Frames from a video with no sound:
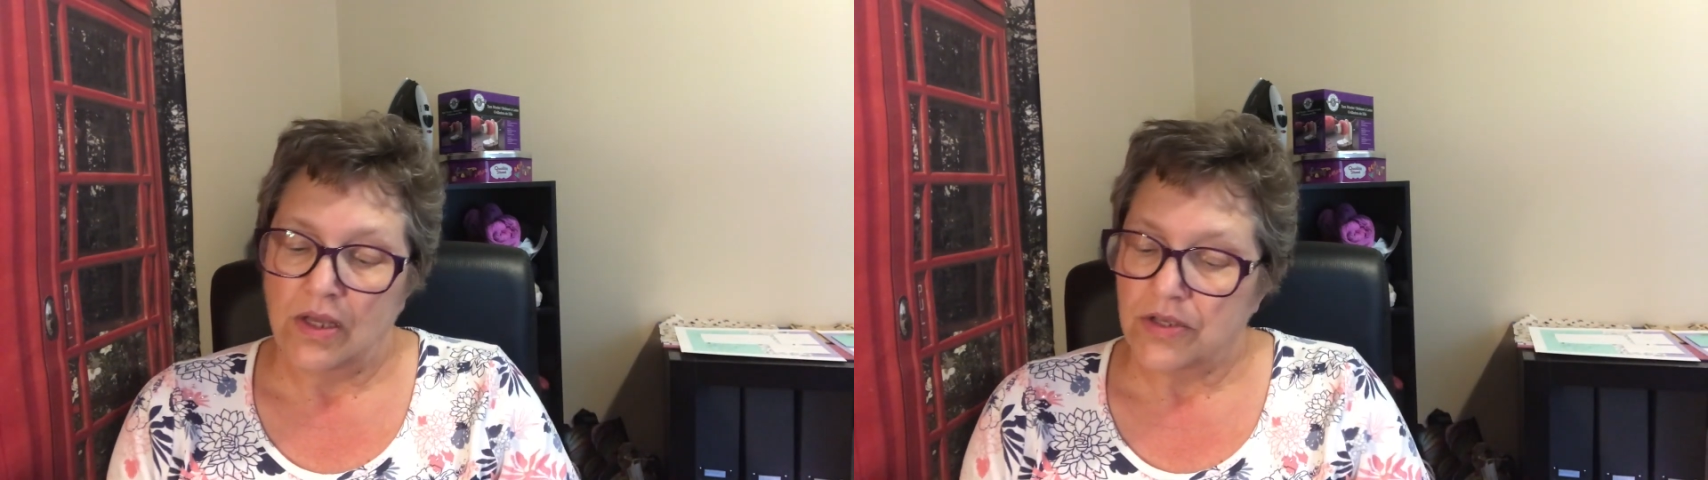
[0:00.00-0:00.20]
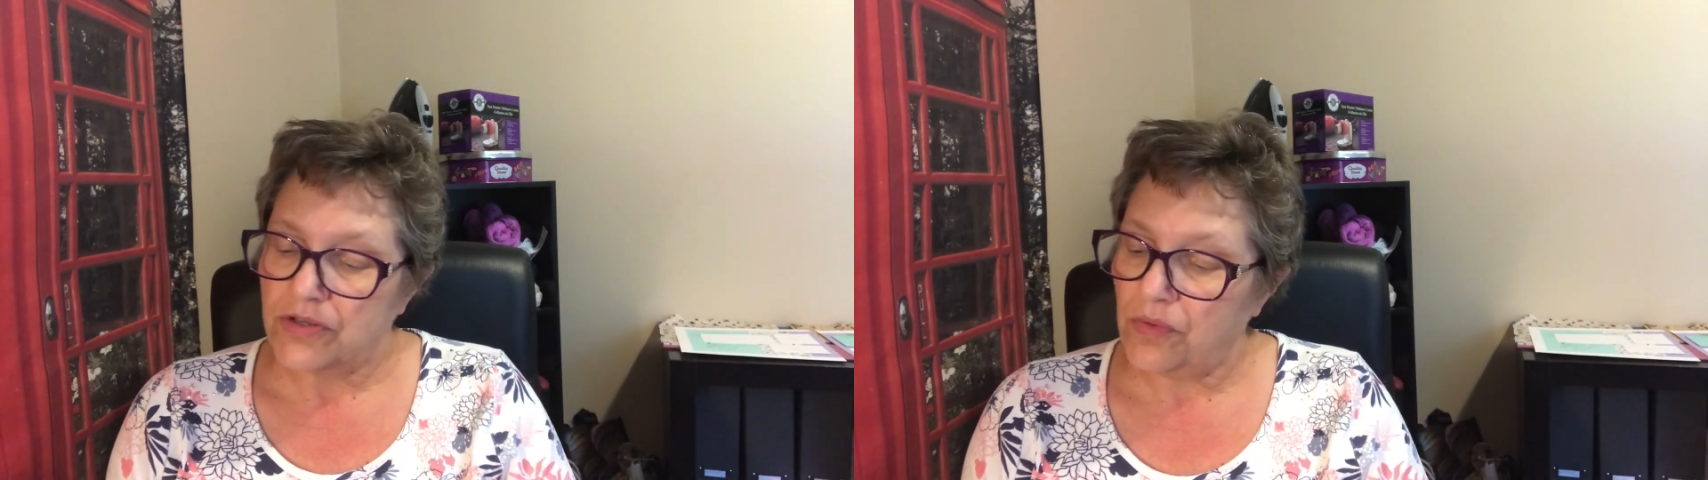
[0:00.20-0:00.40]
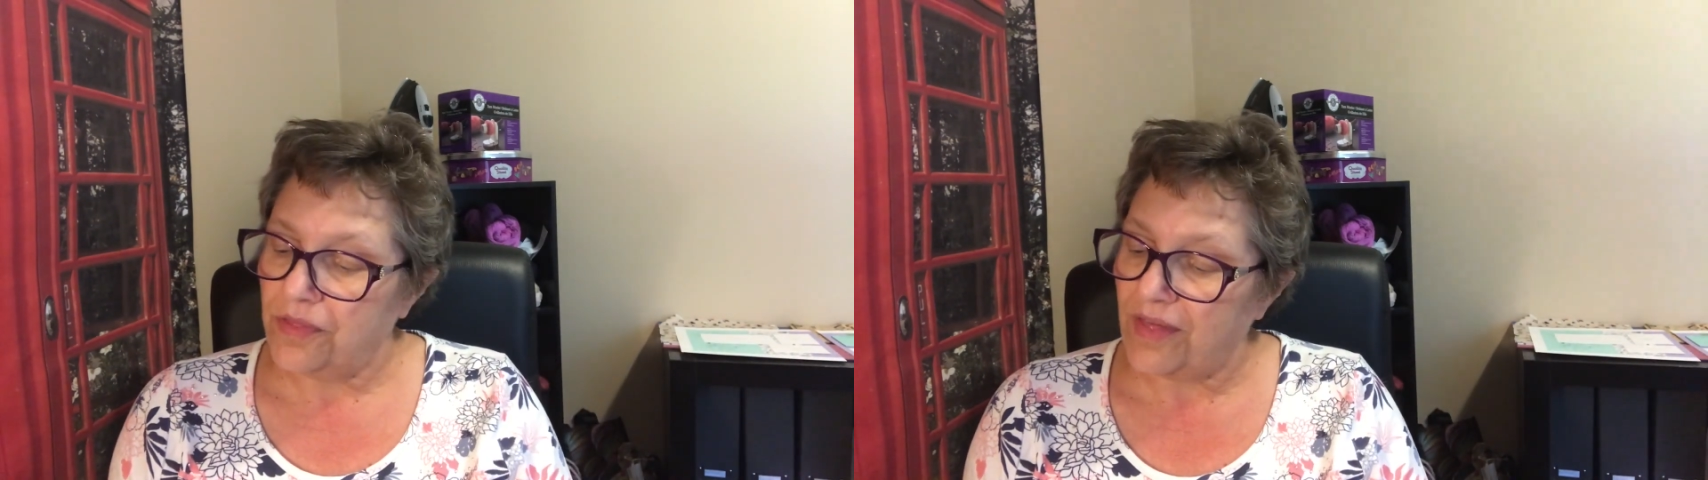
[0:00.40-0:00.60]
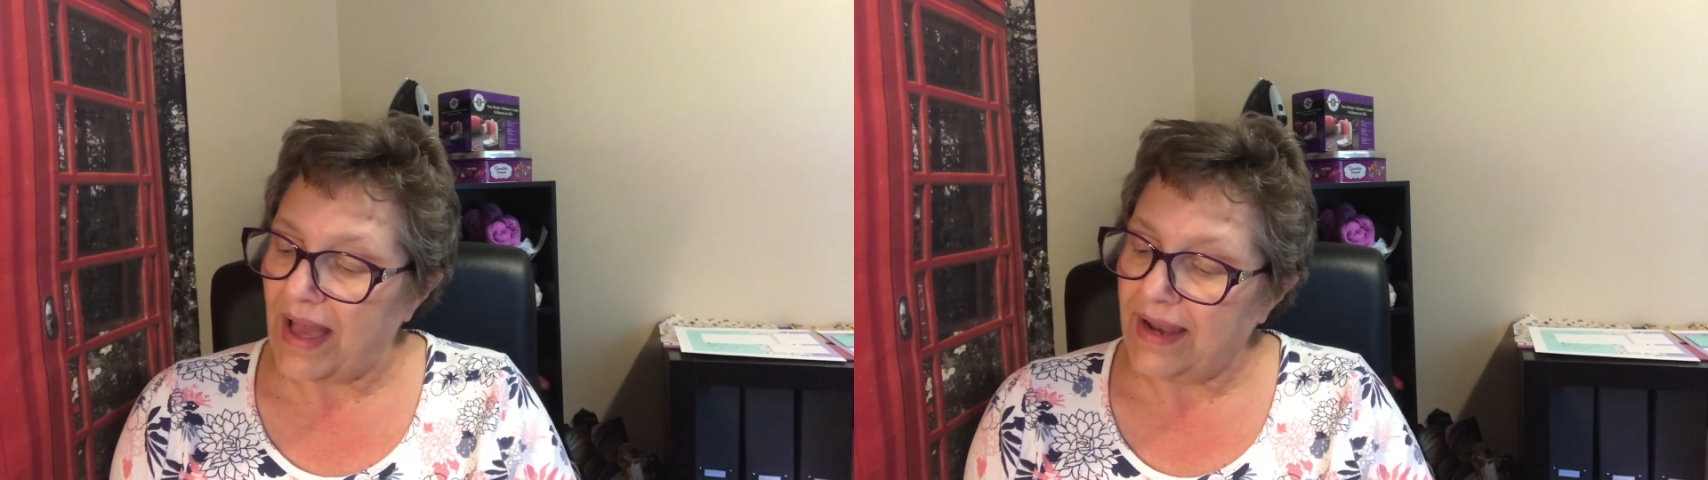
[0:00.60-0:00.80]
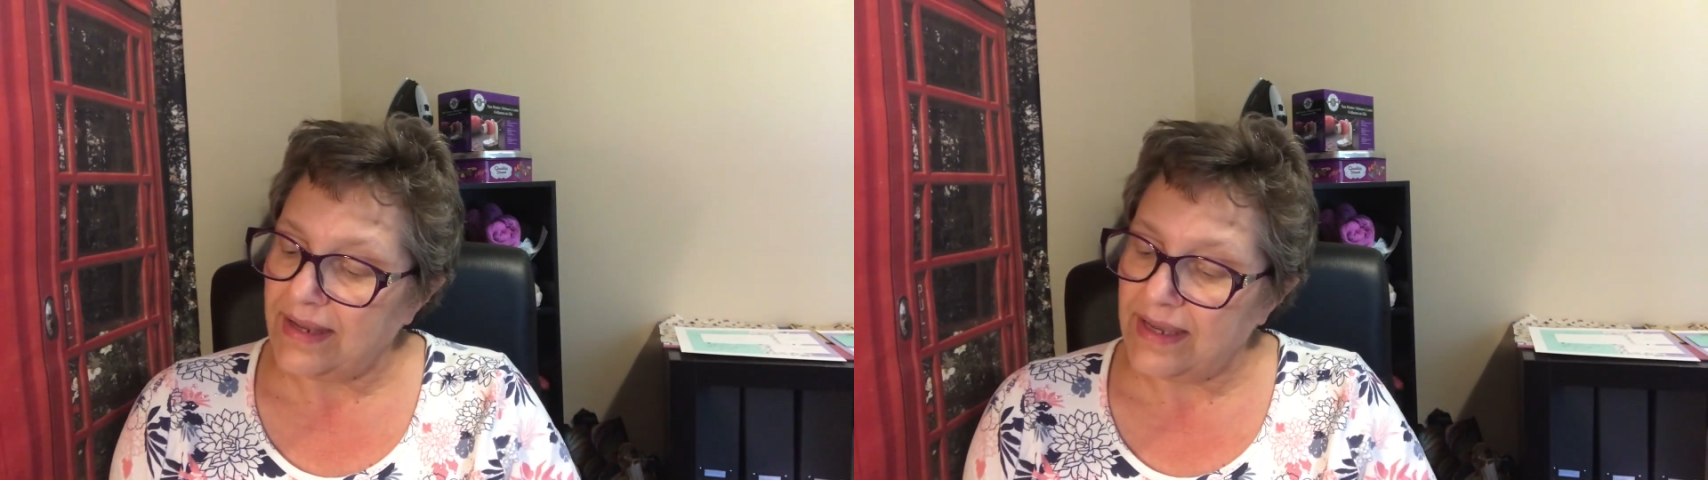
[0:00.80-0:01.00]
so
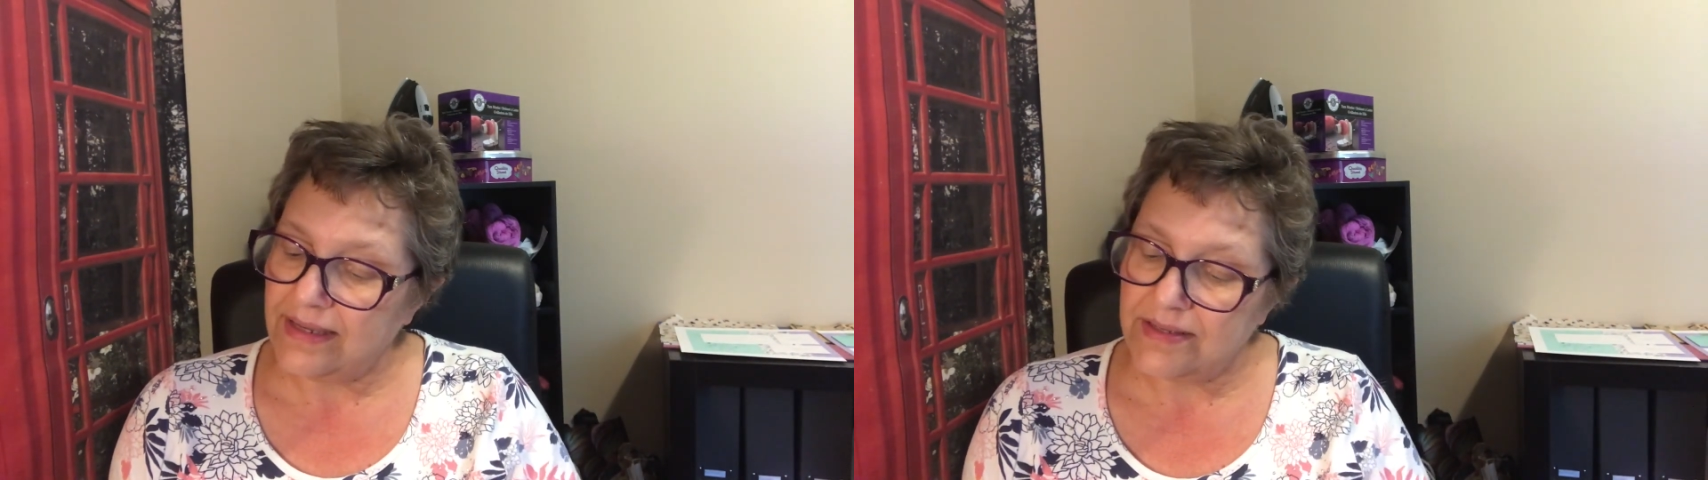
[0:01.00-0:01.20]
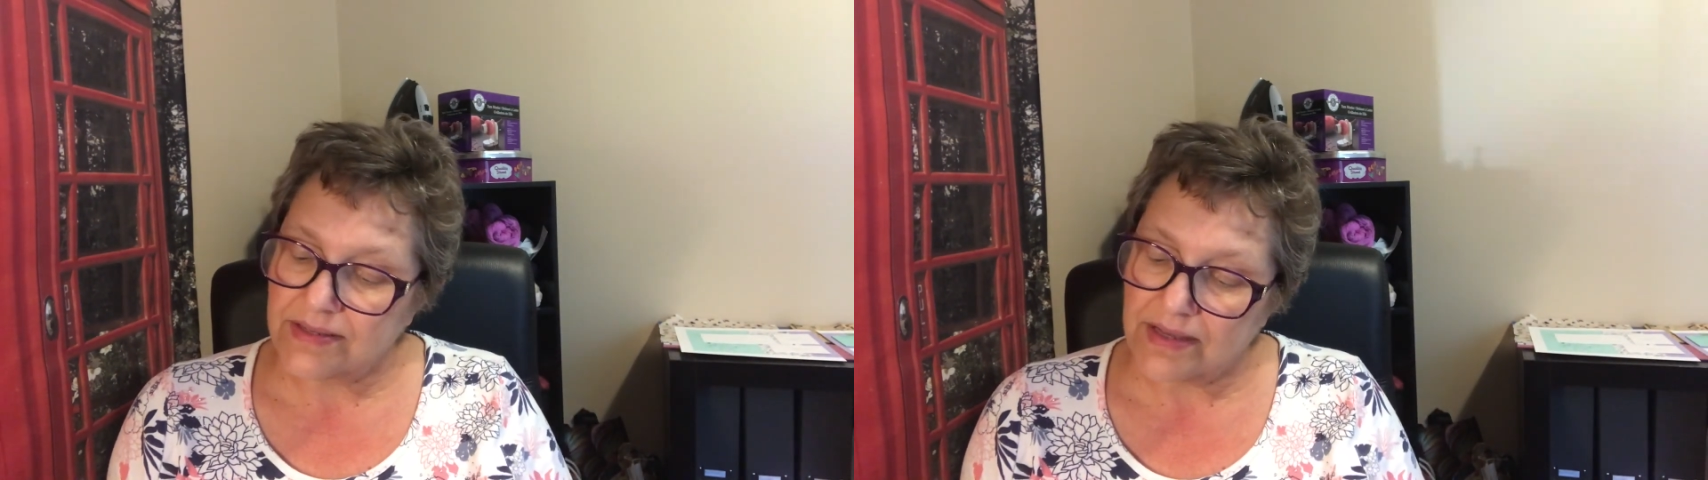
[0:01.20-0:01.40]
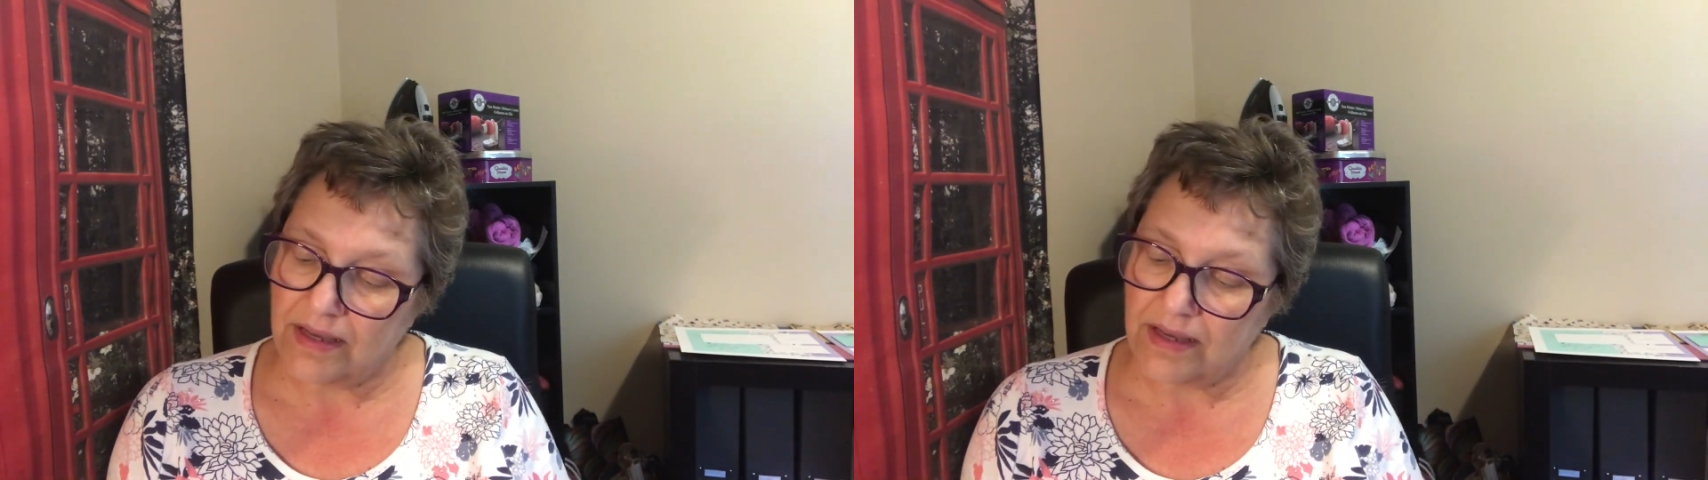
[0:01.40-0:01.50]
that is,